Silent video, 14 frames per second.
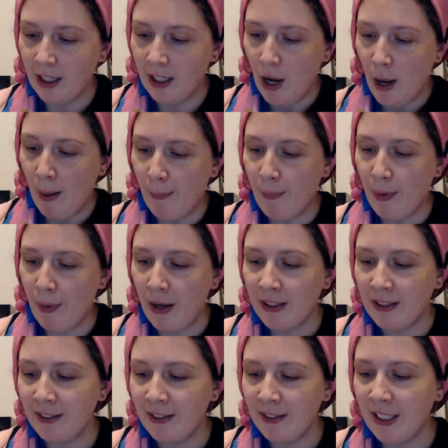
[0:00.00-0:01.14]
Marcion
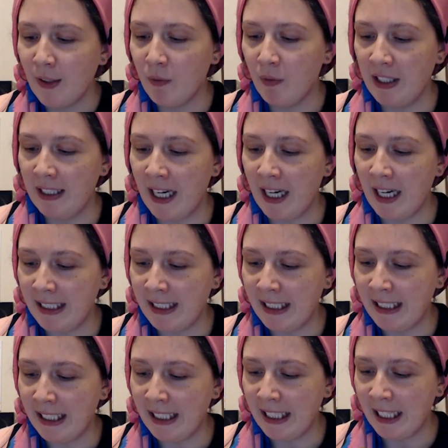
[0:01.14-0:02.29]
invented the idea
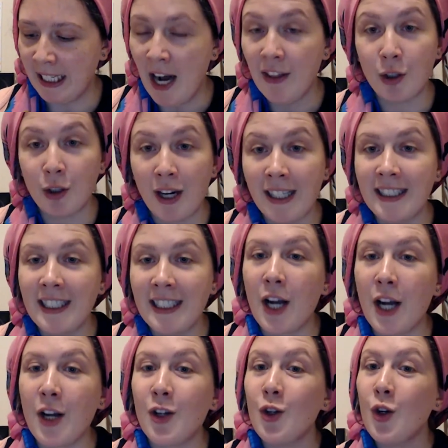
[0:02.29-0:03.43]
that Christ had
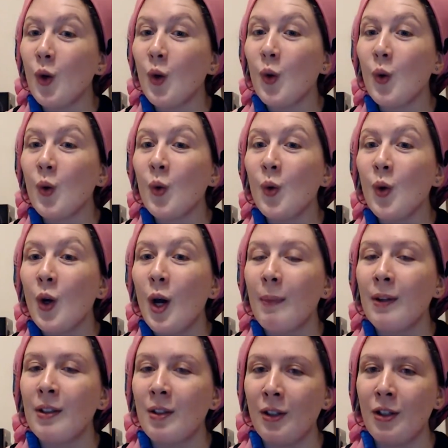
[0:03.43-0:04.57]
two
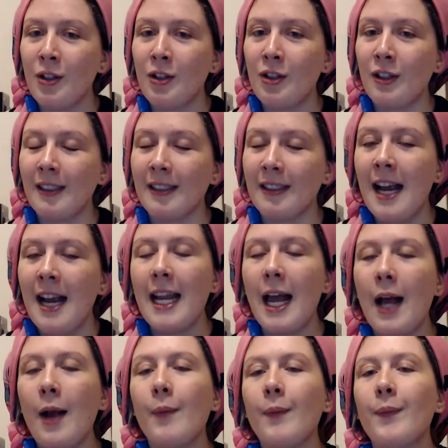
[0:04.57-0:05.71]
personages. Now,
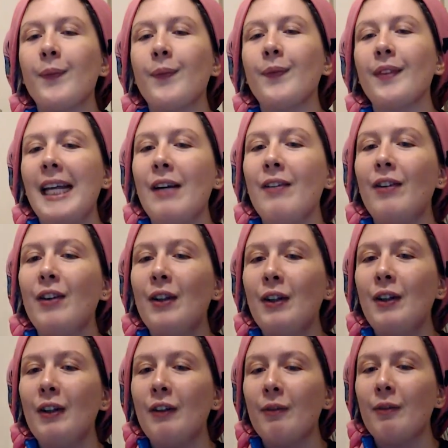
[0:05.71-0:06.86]
if you've been
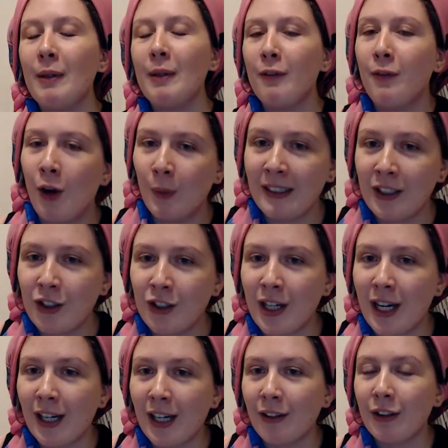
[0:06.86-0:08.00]
following this channel,
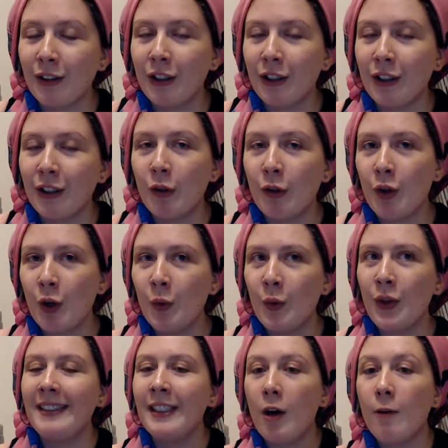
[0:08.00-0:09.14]
you'll know that I did
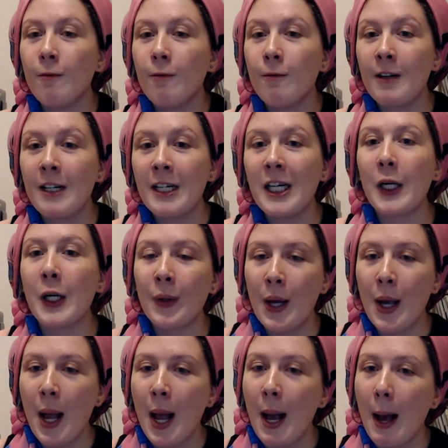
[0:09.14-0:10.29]
a video
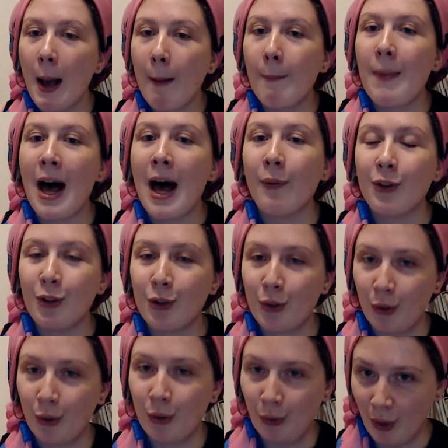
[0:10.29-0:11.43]
about the true
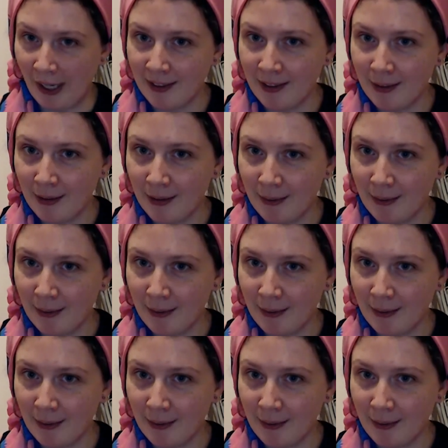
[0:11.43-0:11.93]
Christ,